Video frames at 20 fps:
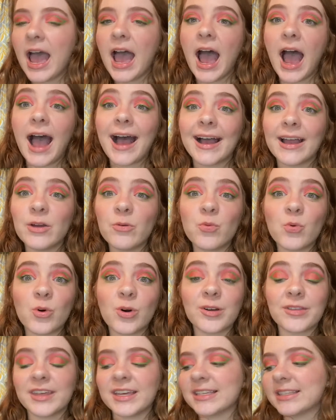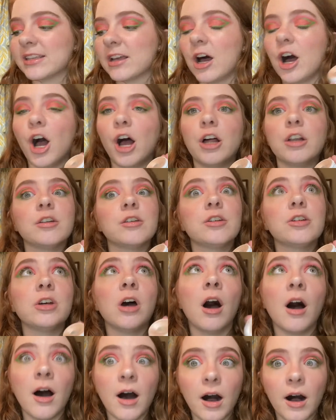I wore this a
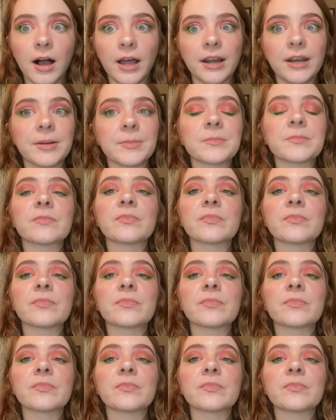ton.